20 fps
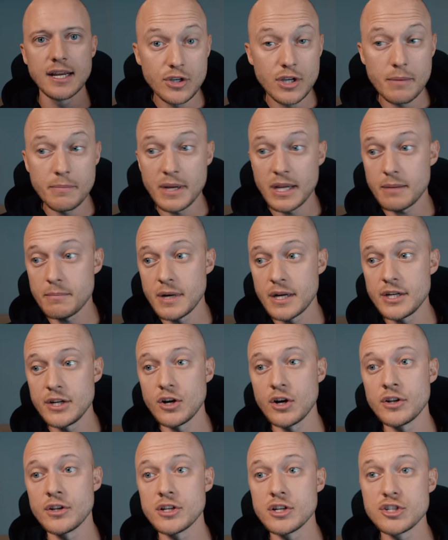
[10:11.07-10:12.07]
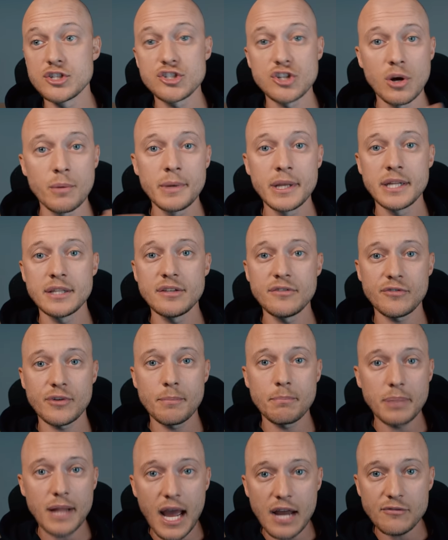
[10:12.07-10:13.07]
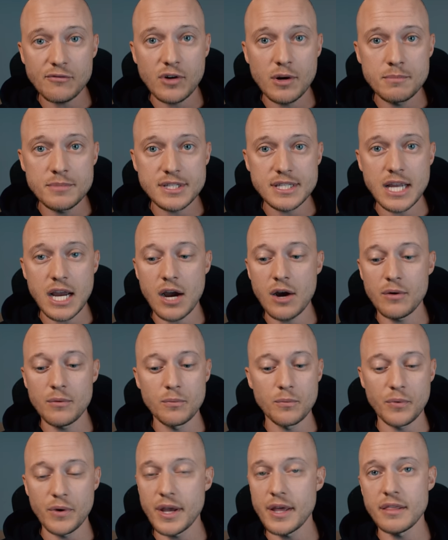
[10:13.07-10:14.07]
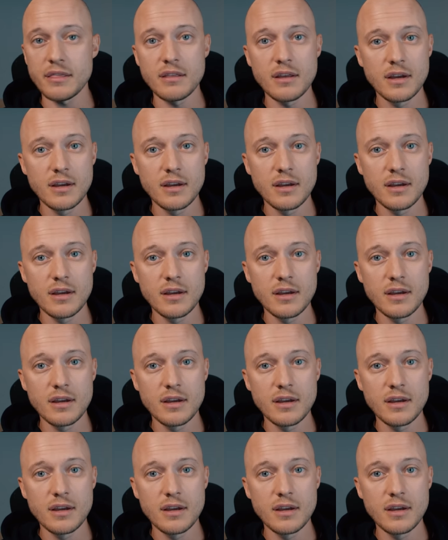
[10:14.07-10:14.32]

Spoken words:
You can make money on so many different platforms now with